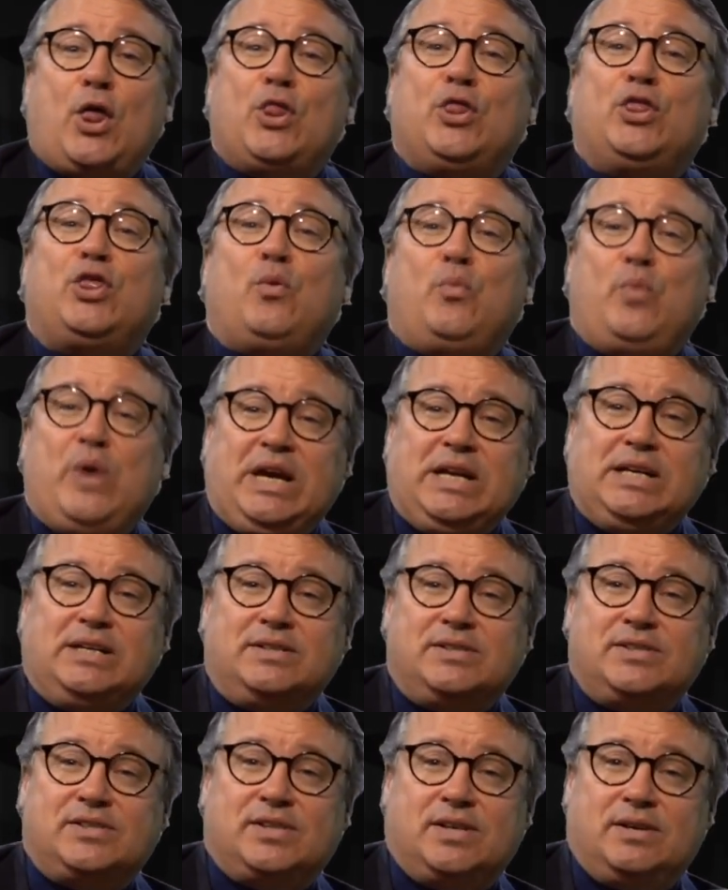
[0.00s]
The
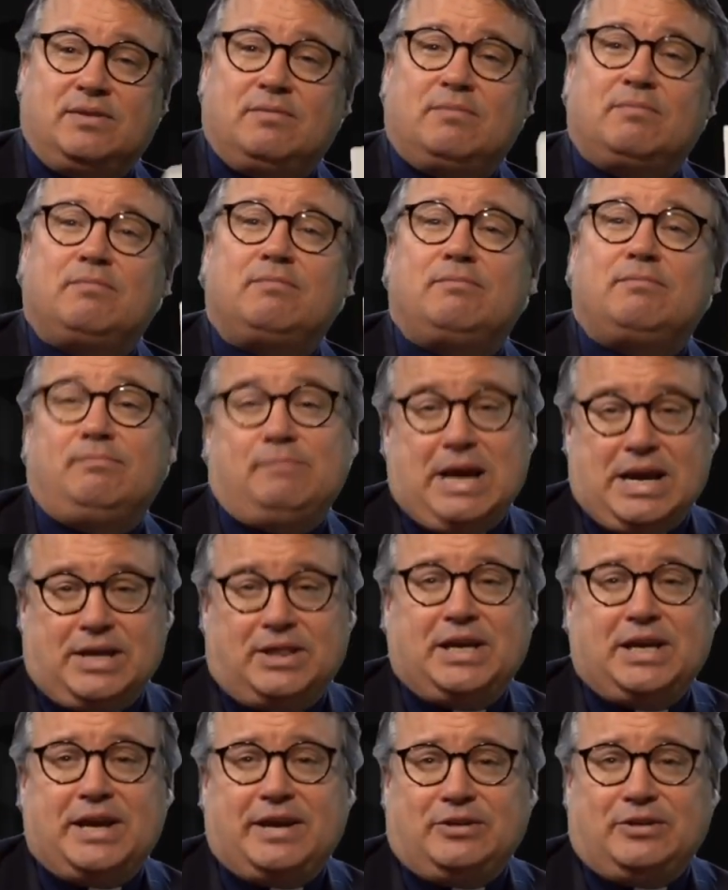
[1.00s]
wings make
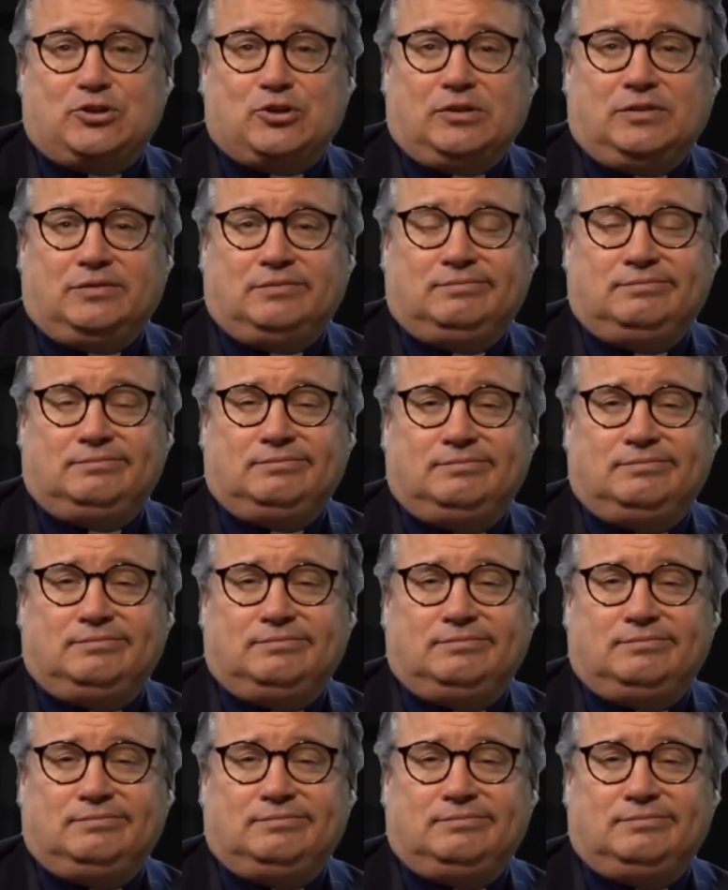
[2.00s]
the angel.